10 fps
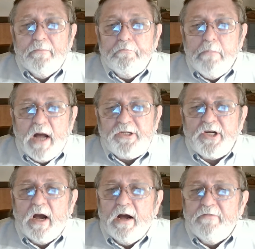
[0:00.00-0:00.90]

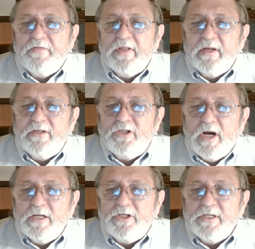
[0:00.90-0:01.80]
Much of the
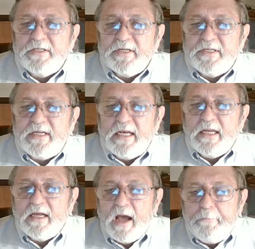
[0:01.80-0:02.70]
judge's
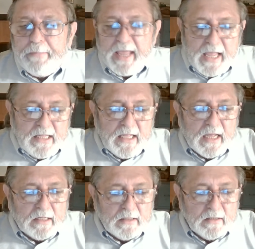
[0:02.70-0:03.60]
dissenting opinion